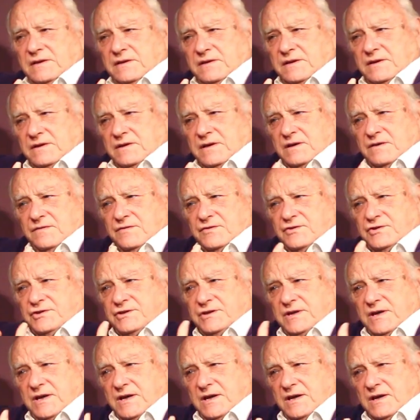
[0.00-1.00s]
I think they kind of
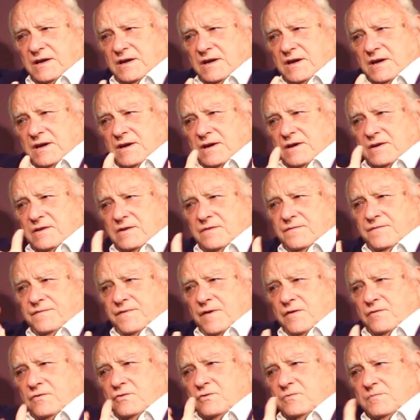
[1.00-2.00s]
share the
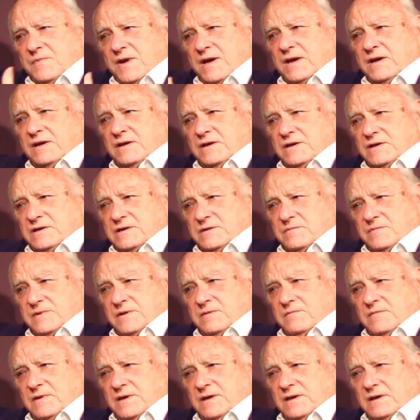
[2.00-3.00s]
vocal mechanism
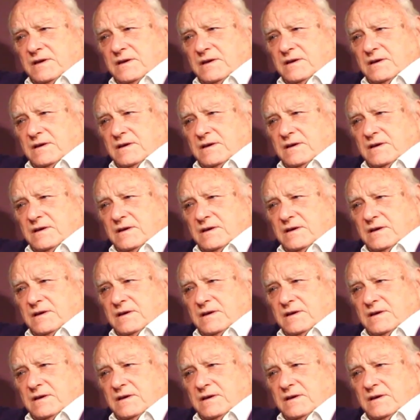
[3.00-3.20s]
in me